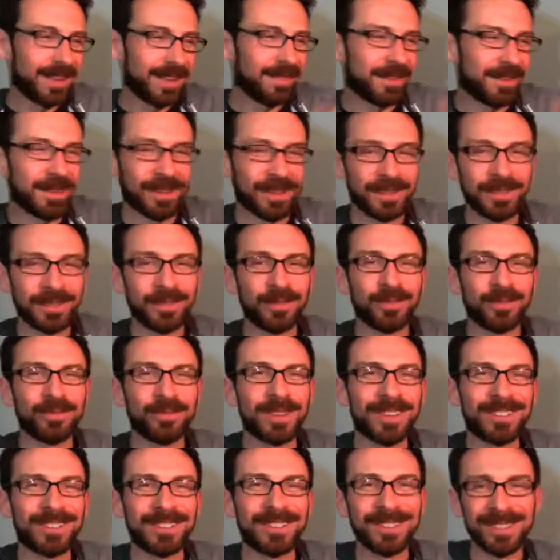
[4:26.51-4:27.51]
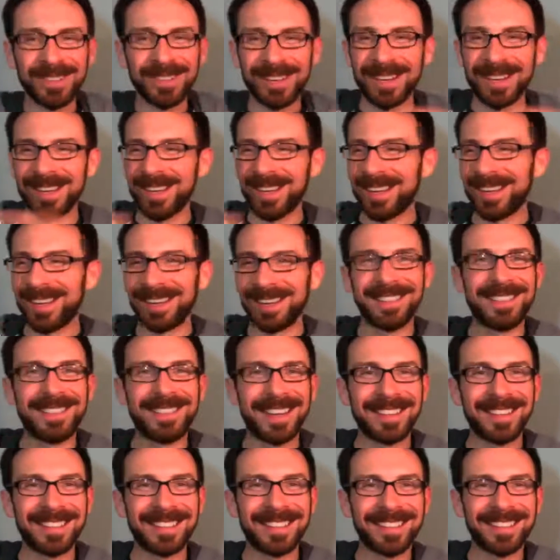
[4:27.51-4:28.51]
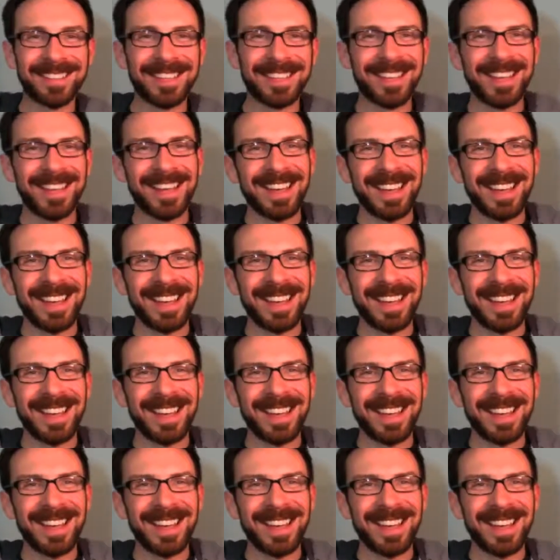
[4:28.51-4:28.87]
I've got a little dresser, I got a desk,